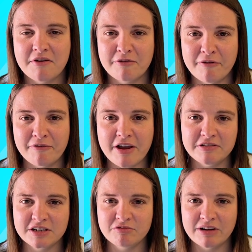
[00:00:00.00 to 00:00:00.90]
for
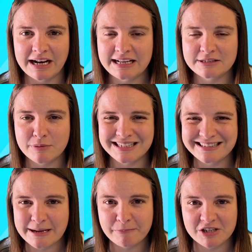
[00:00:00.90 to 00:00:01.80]
Foden really to
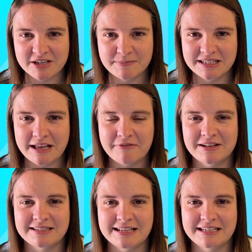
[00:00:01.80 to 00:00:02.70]
establish himself
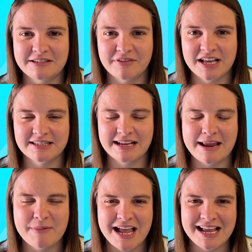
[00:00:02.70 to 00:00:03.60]
in City's first
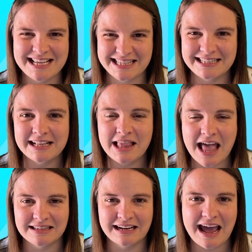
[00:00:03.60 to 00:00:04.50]
team. It still
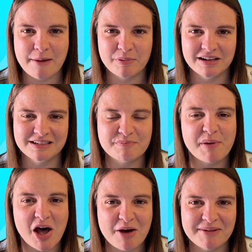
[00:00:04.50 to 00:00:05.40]
hasn't happened.
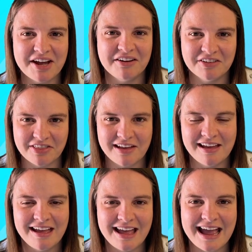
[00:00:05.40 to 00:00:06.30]
Palmer,
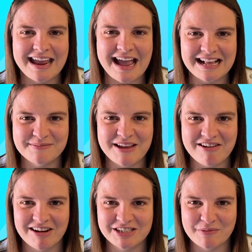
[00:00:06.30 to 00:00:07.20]
another academy
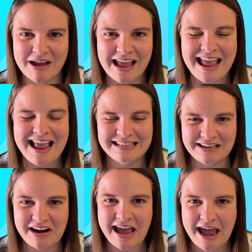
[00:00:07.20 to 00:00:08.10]
graduate, he's
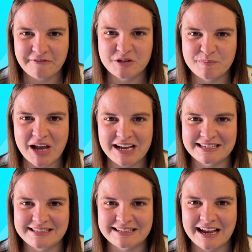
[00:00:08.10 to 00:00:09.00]
going to have to bide
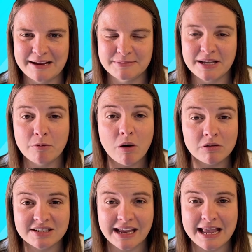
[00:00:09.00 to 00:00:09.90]
his time. So
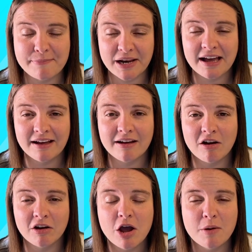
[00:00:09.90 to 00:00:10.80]
one to keep an eye
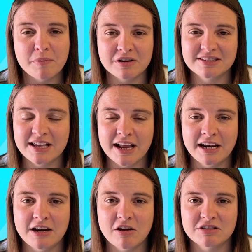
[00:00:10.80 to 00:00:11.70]
on, but
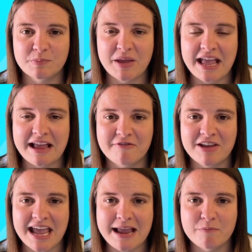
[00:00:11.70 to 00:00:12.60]
certainly not to pick for
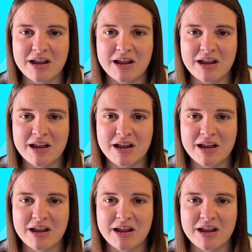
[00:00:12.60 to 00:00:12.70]
game